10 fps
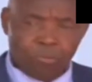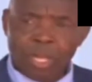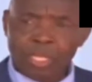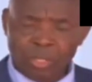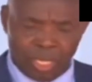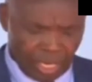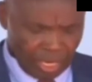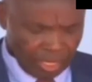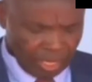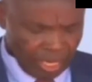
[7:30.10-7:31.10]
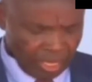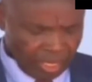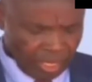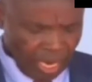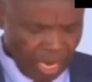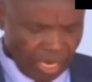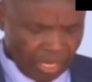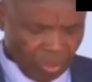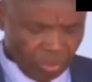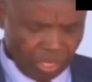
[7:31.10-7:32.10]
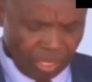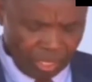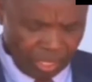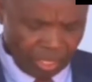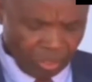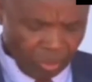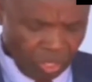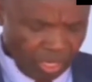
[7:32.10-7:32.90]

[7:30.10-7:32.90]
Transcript: Further to the guidelines I announced last